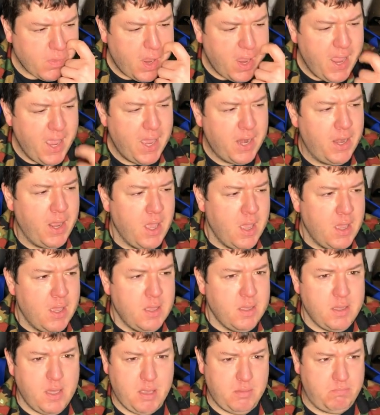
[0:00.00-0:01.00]
And
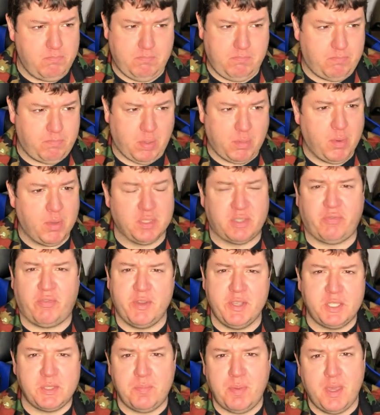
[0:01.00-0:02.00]
it promotes
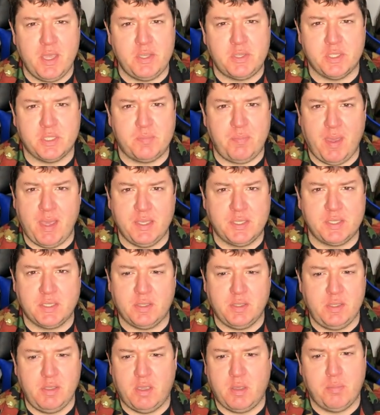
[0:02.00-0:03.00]
free speech. It's
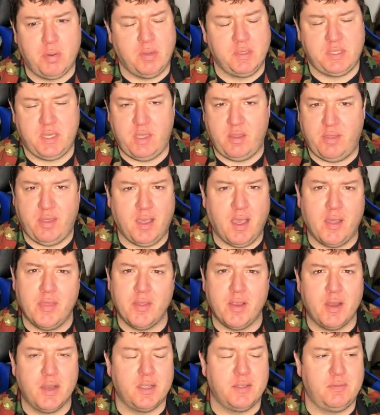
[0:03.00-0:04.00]
basically you can post anything on
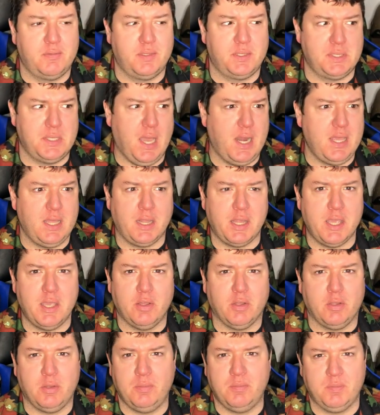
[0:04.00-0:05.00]
there, it's not
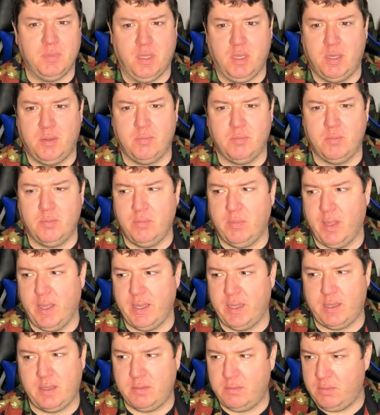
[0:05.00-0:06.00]
illegal, um,
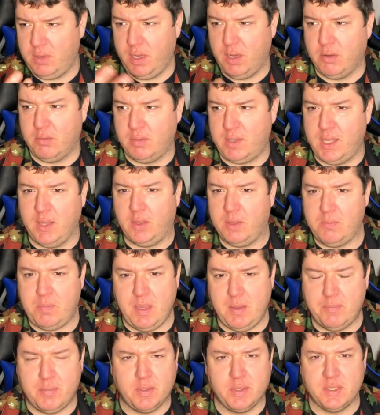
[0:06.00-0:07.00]
like, you know, killing
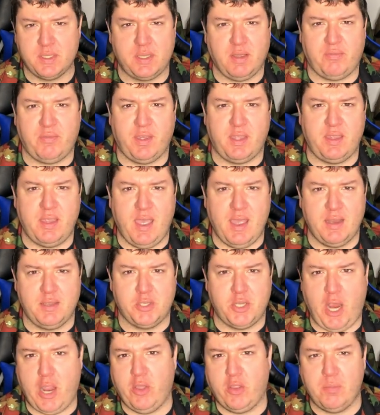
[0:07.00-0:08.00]
people and stuff like that, and
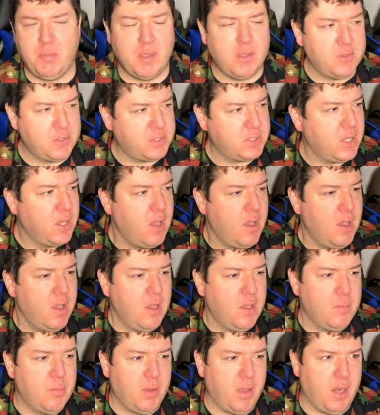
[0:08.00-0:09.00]
child abuse.
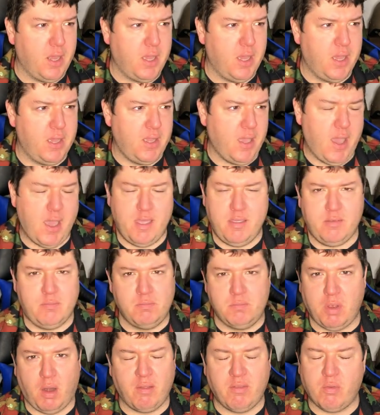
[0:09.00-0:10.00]
But uh, yeah, you
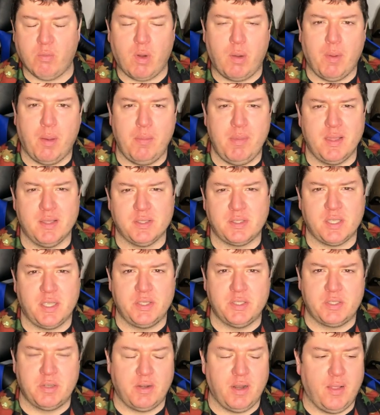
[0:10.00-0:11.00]
don't have to worry about being
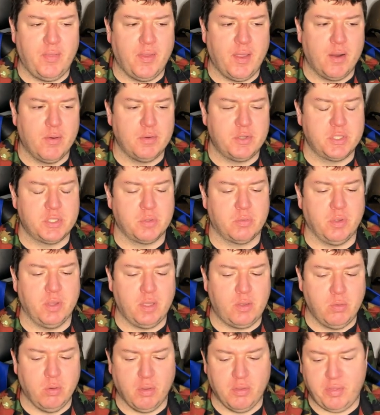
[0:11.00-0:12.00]
censored on there, which is a
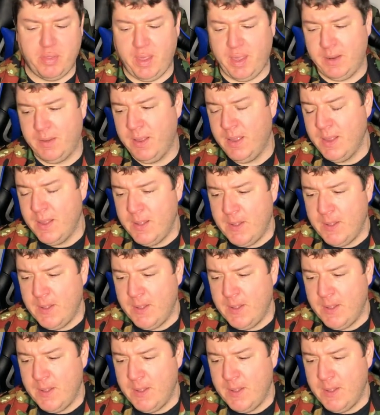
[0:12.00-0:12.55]
really cool thing.